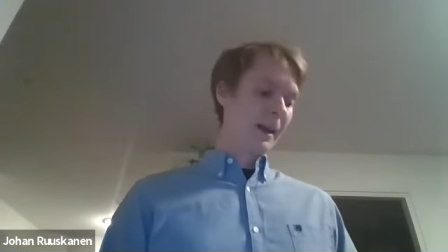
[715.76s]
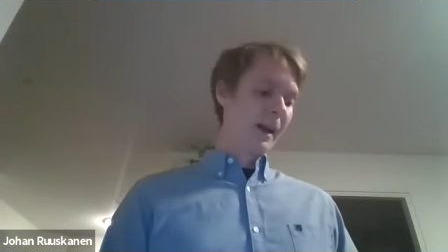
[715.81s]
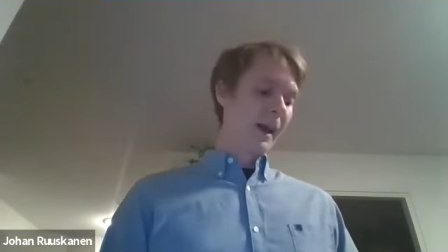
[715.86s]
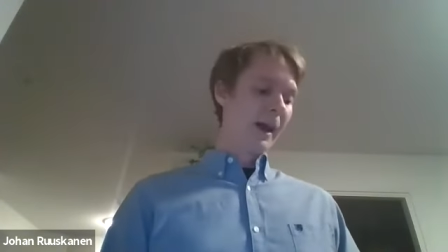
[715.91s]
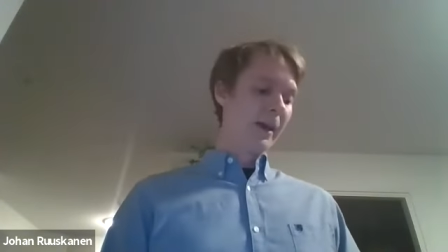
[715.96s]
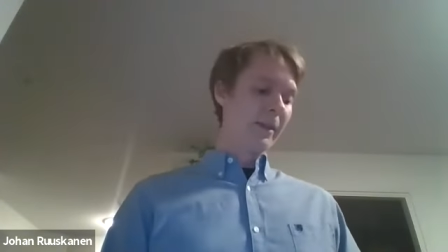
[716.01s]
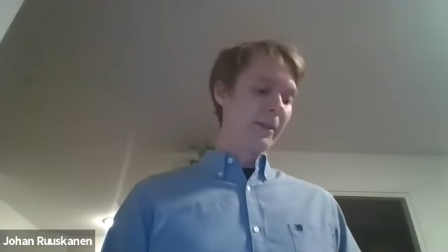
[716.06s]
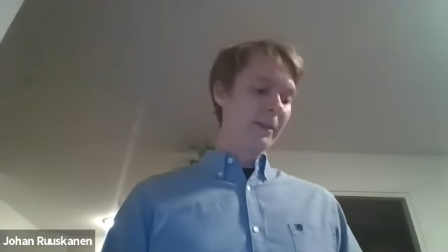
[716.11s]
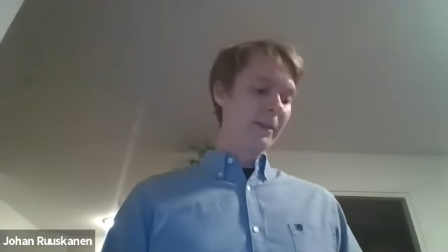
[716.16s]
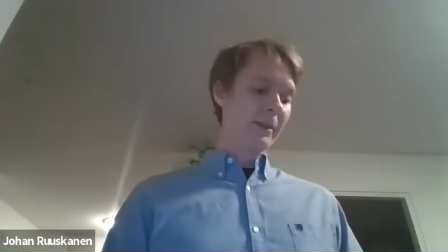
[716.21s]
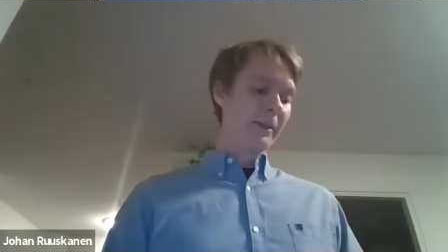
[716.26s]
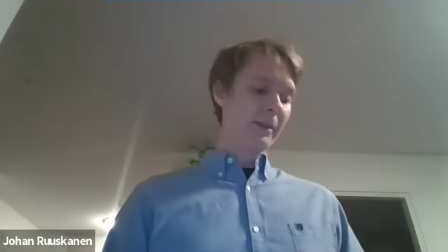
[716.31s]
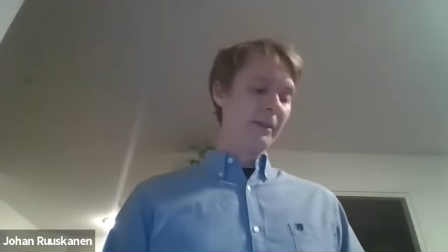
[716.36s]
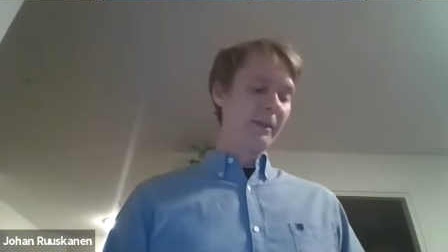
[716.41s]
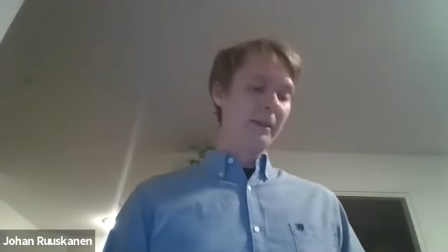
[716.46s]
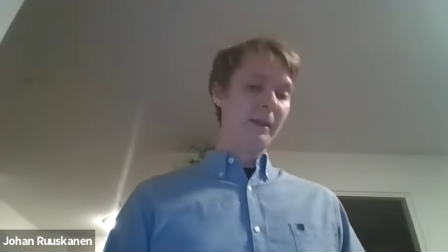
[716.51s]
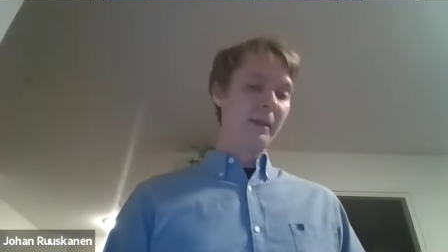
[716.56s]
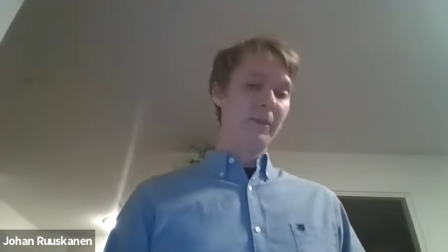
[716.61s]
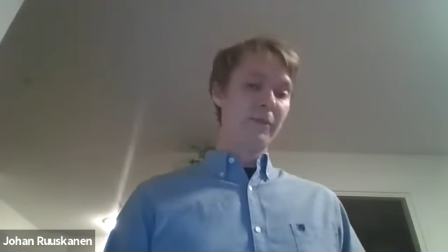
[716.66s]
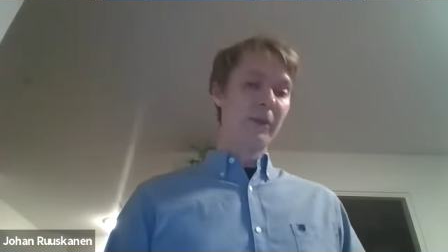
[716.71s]
And
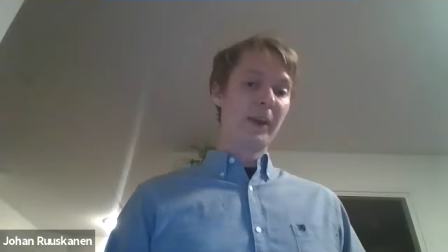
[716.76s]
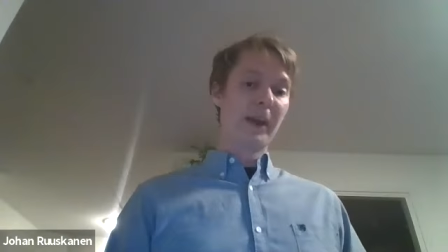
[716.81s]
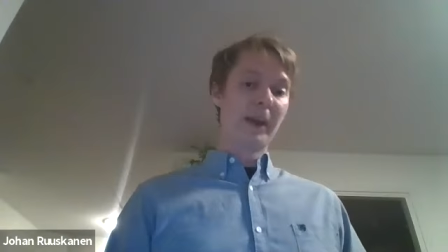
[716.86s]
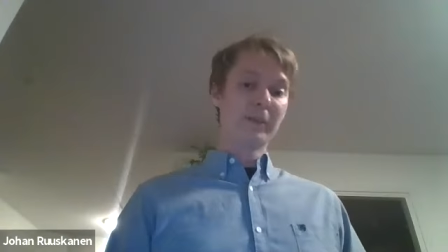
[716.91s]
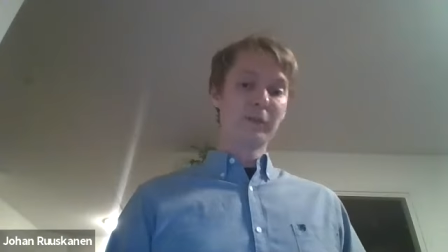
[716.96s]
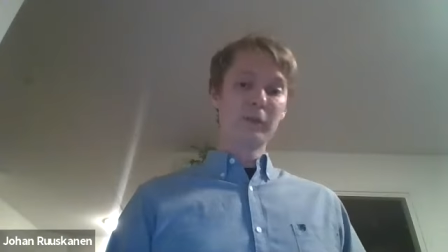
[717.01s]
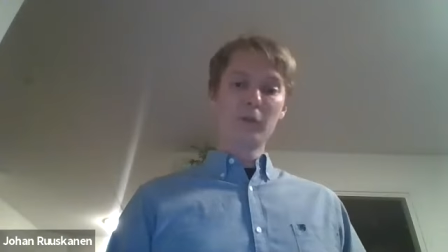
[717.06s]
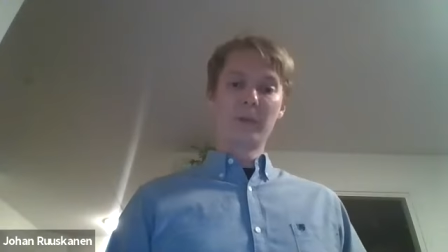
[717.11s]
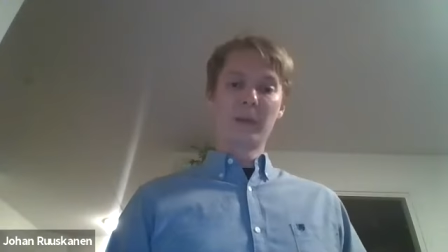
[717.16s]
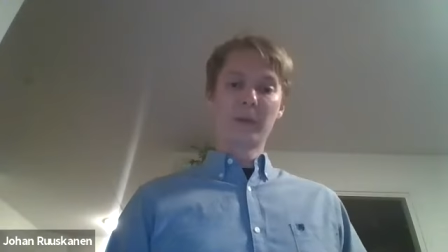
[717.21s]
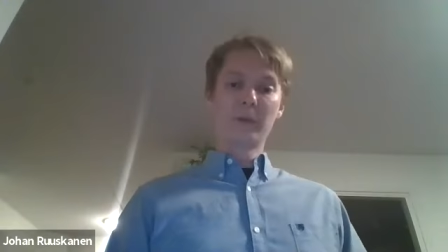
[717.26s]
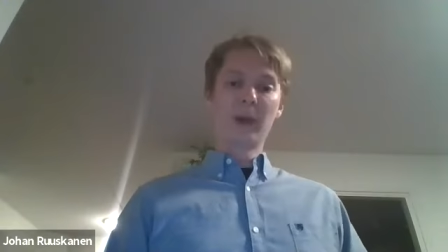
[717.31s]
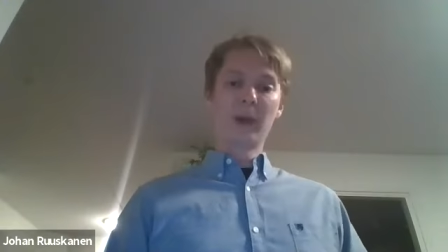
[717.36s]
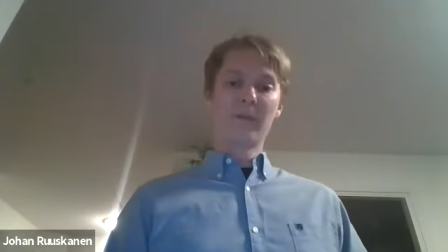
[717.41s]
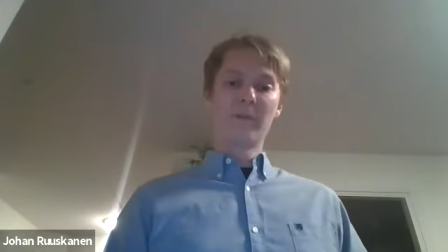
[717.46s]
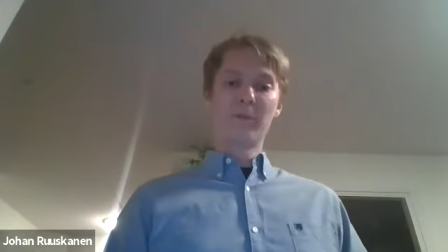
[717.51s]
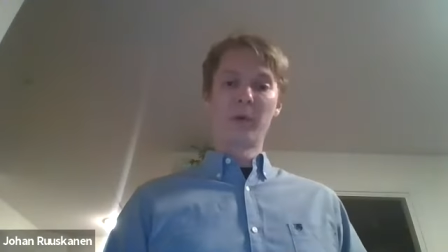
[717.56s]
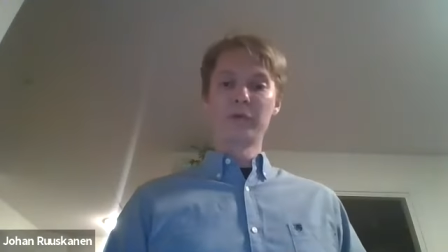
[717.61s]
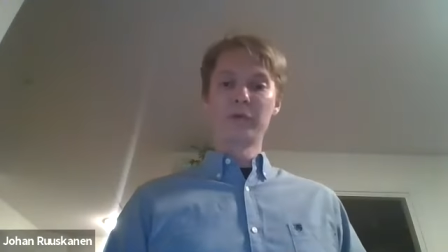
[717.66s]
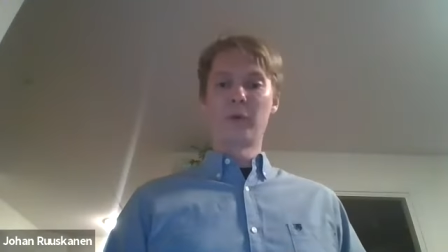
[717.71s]
if we then assume that we
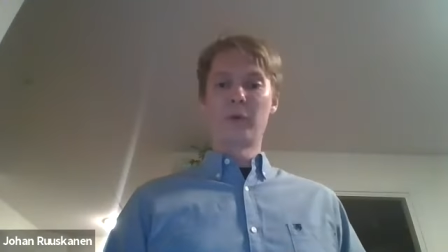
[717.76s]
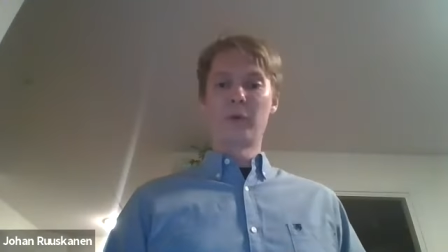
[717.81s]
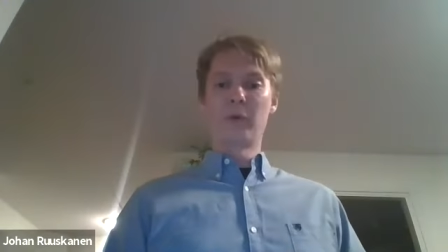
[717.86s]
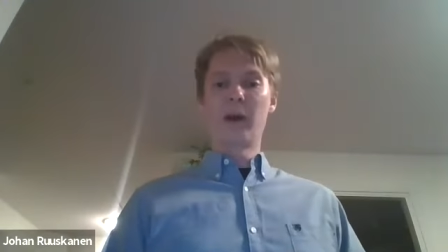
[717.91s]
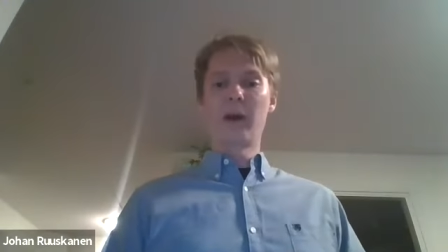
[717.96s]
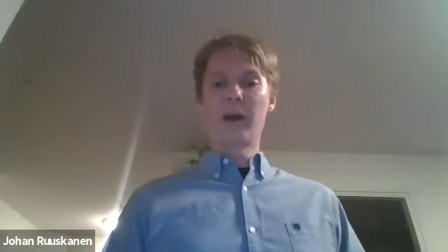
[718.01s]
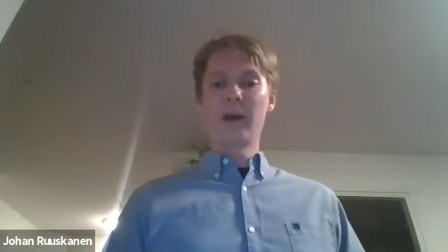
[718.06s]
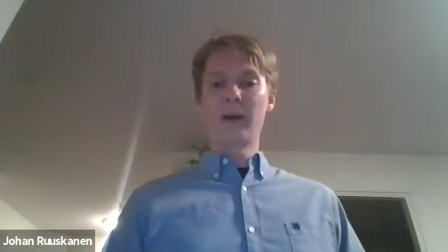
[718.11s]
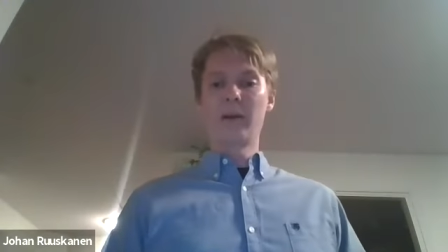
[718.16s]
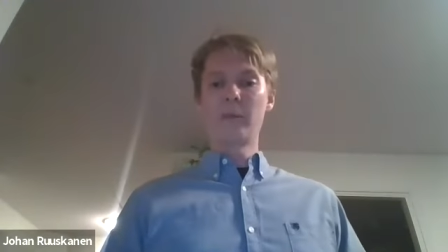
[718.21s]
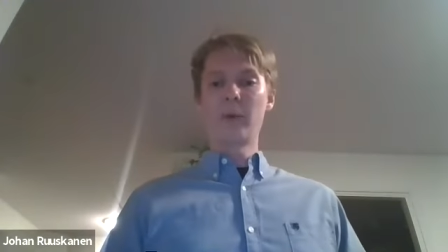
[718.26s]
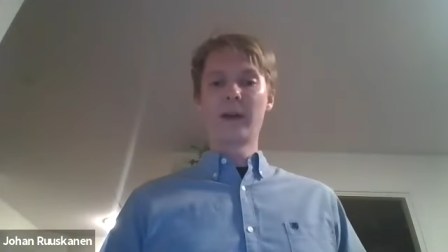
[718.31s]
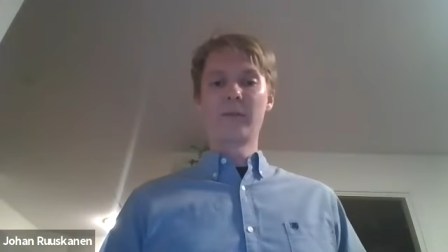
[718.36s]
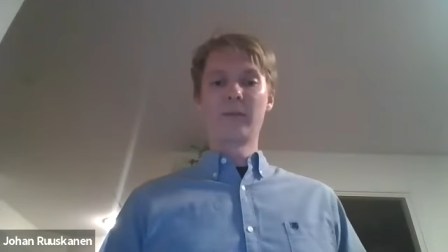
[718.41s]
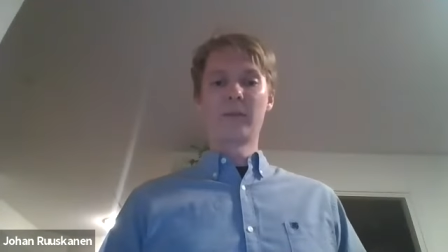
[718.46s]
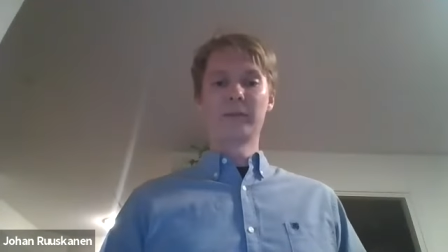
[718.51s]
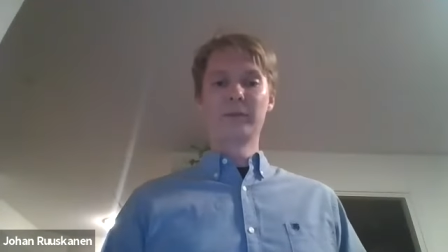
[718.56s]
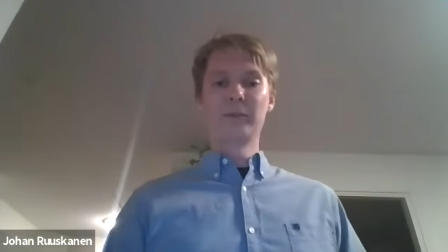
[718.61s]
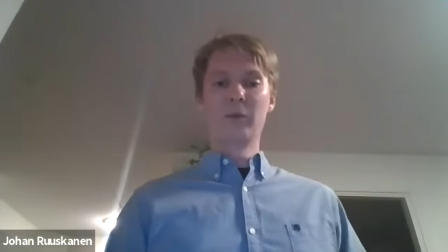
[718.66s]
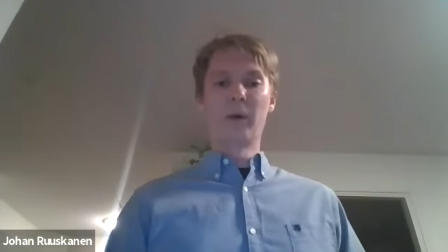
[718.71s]
have Poisson
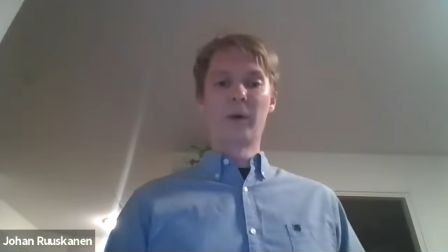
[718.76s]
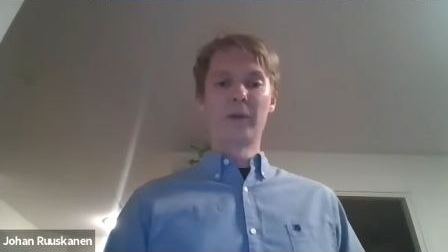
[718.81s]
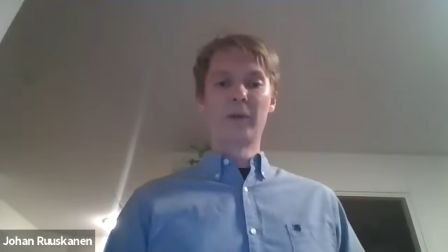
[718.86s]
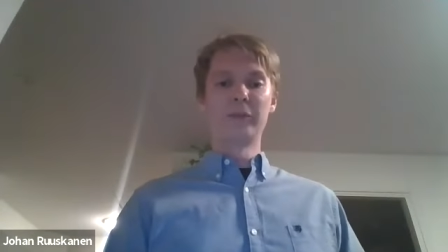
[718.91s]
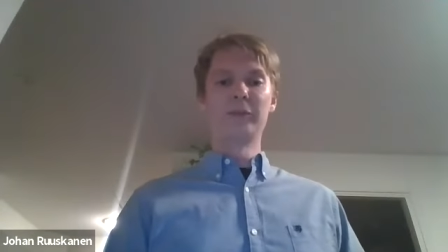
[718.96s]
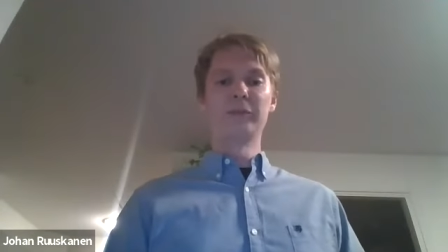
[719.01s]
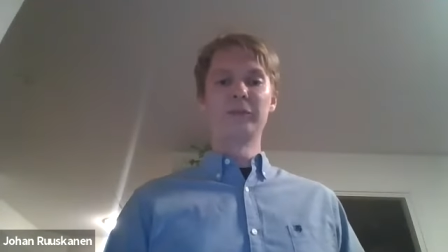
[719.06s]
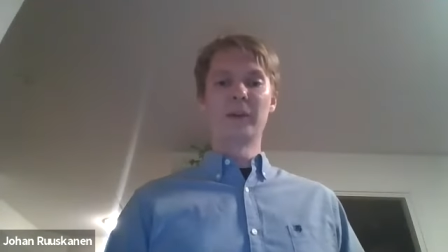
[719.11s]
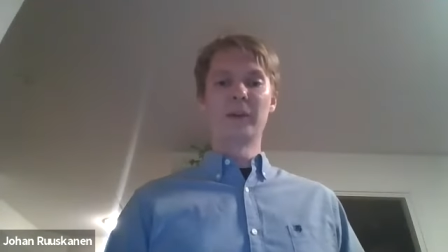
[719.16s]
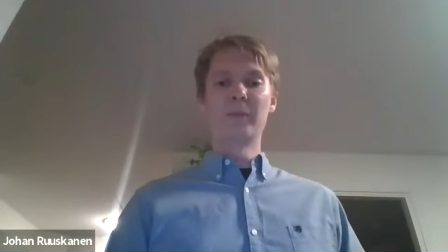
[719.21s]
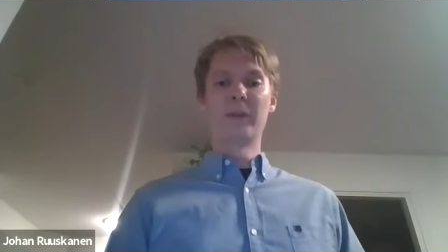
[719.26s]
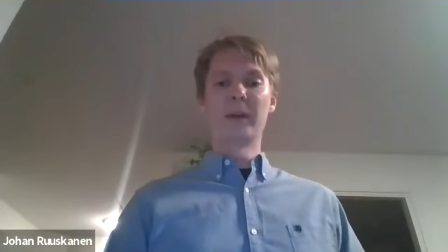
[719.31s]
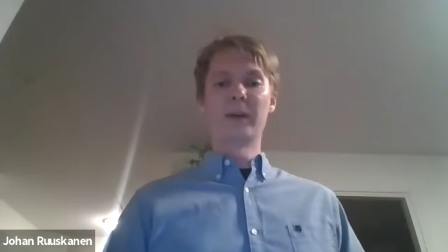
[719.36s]
arrival to our system,